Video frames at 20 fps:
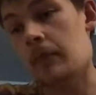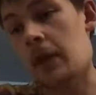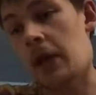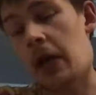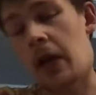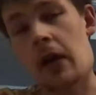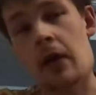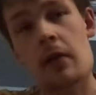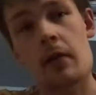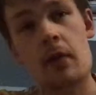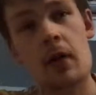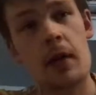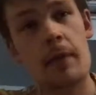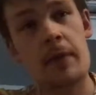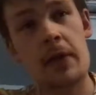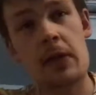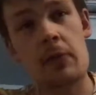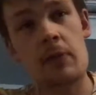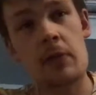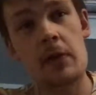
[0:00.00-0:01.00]
Yeah, I
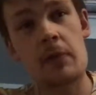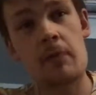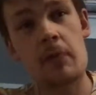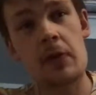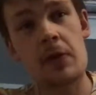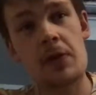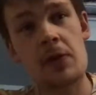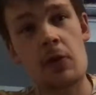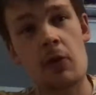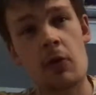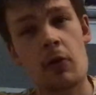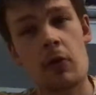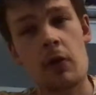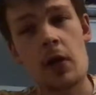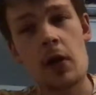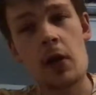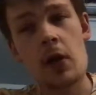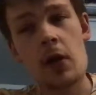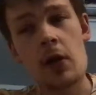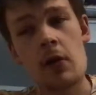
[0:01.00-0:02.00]
mean, we saw
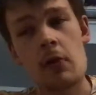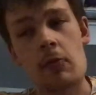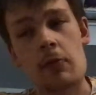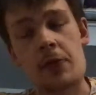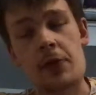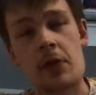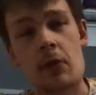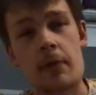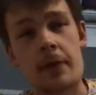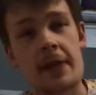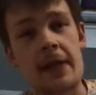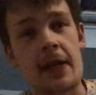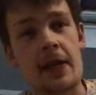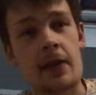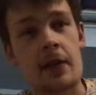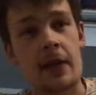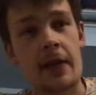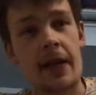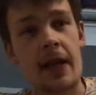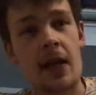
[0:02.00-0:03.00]
what
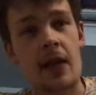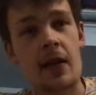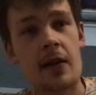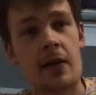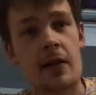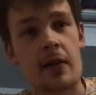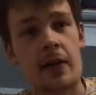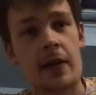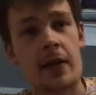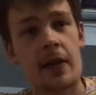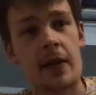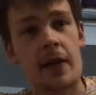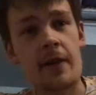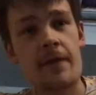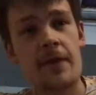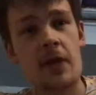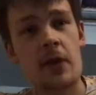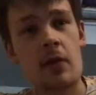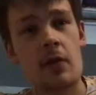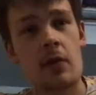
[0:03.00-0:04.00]
Declan Gallagher can
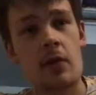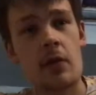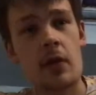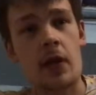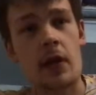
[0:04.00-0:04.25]
give you.